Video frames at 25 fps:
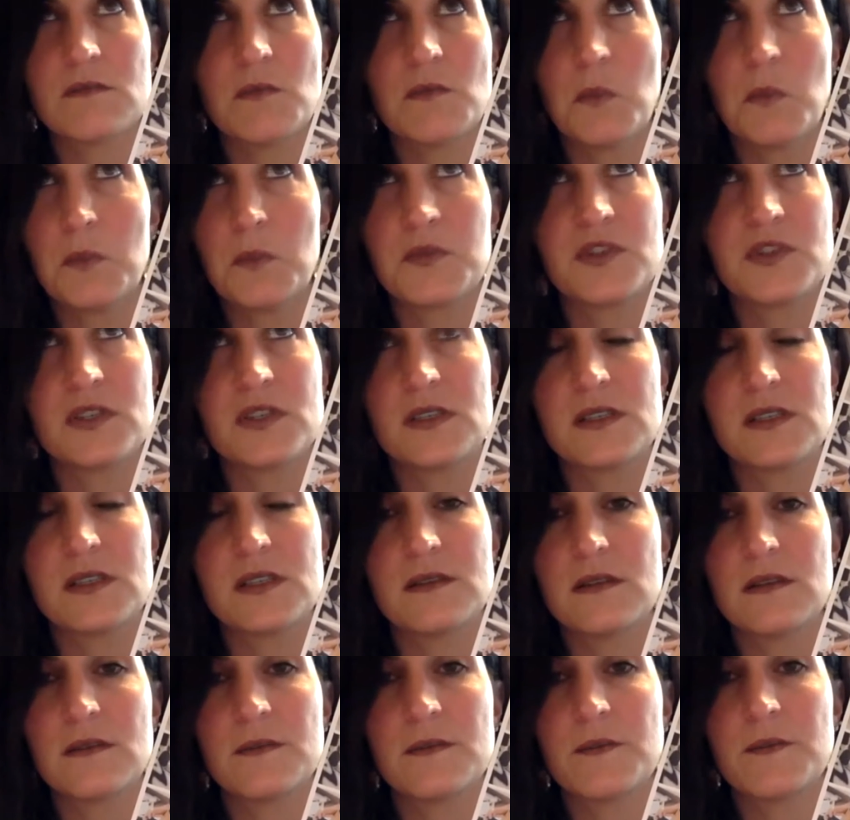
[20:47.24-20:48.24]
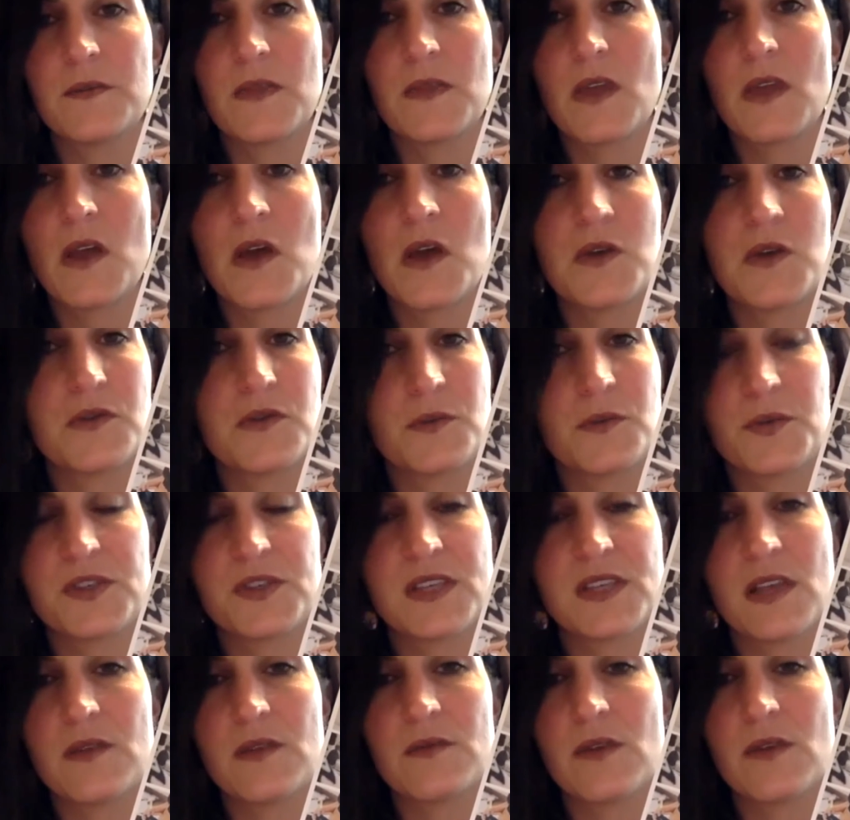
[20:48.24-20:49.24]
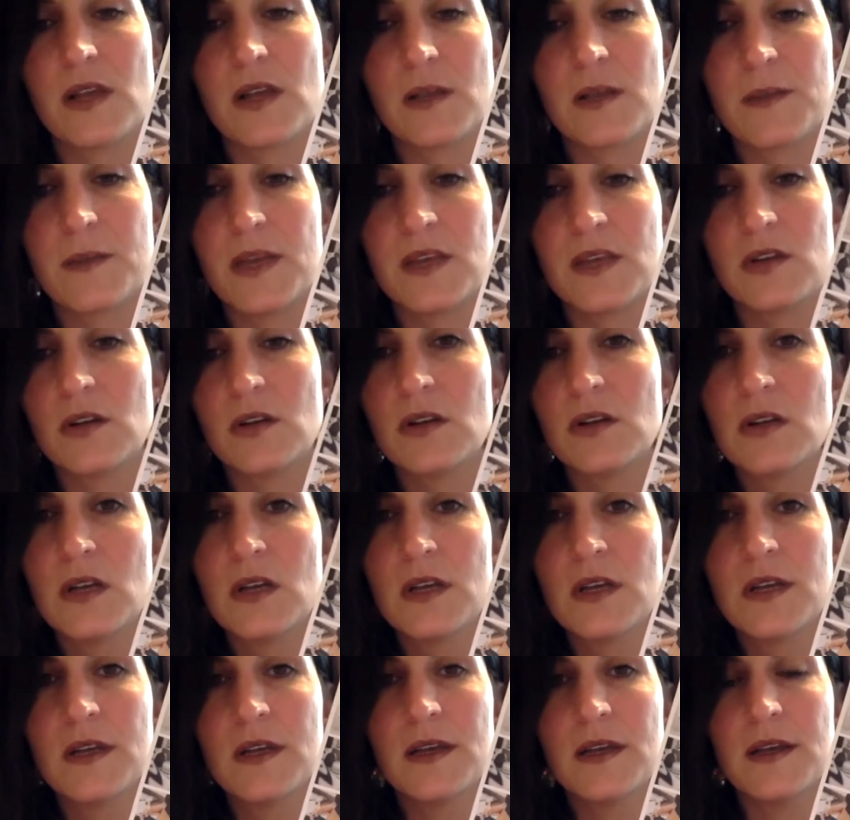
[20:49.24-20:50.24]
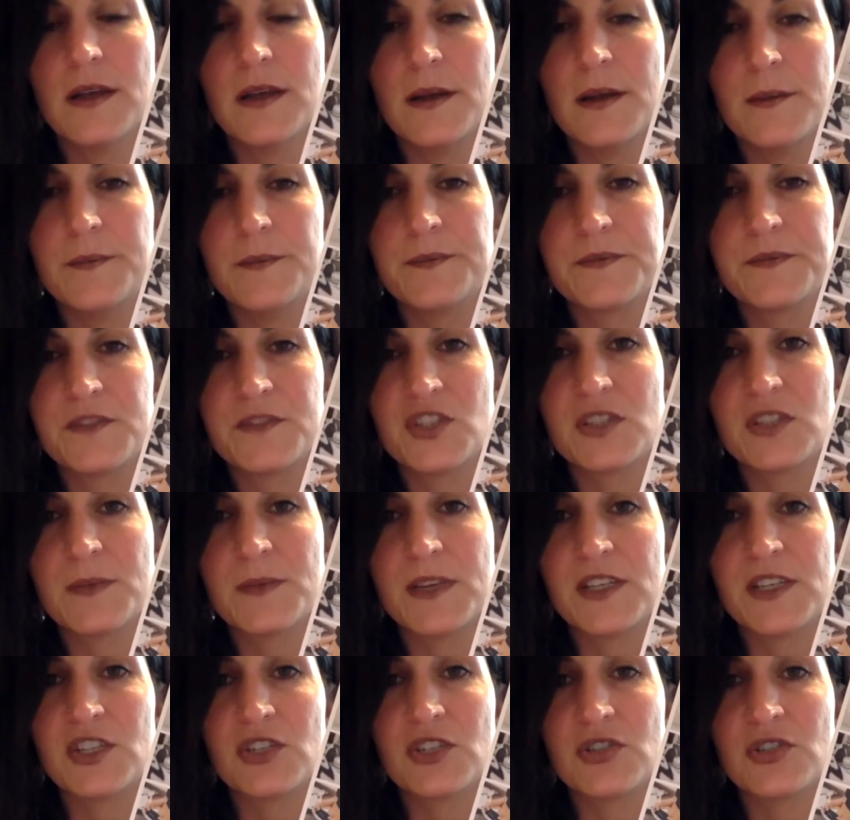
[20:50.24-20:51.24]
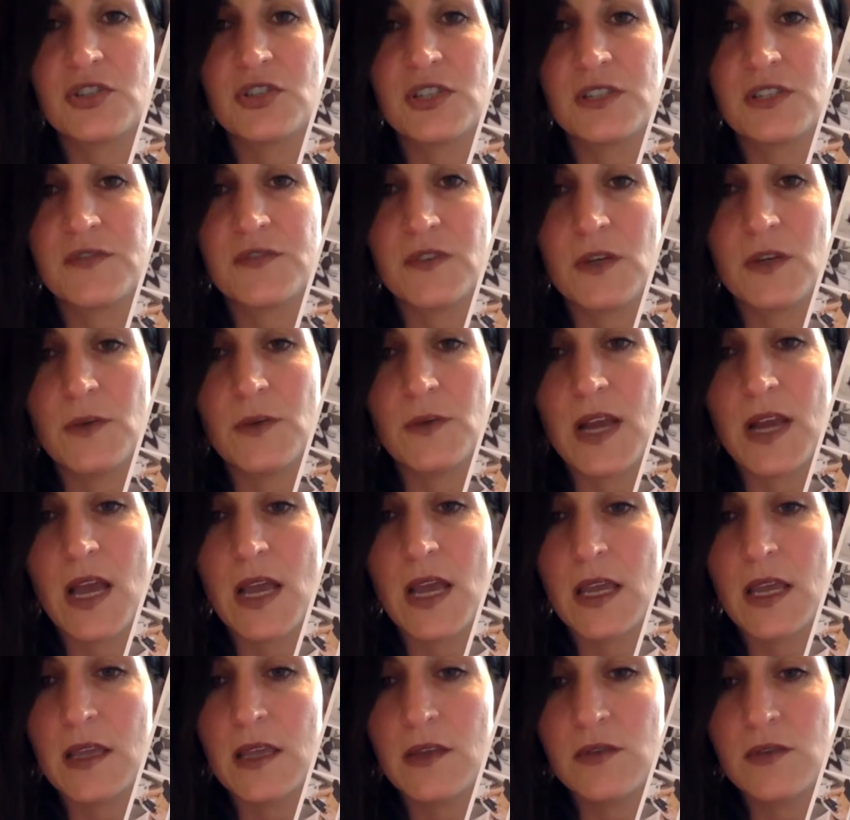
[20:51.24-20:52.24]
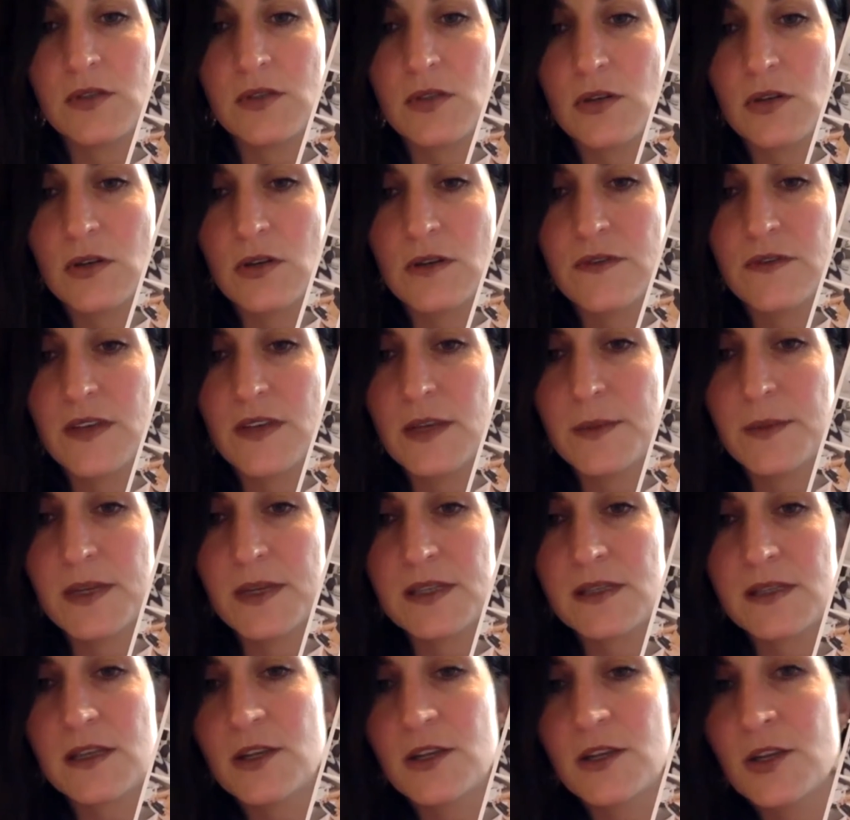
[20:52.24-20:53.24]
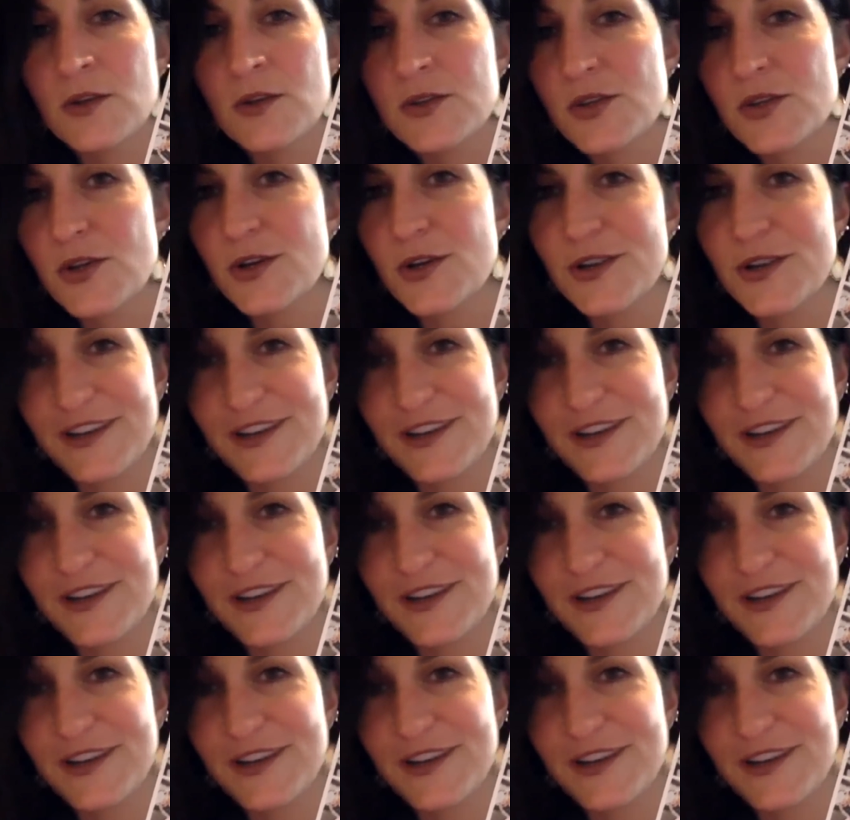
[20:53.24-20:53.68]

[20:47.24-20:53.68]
Just 100% recommend her. Just make sure she's free when I use her, if anybody's going to use her.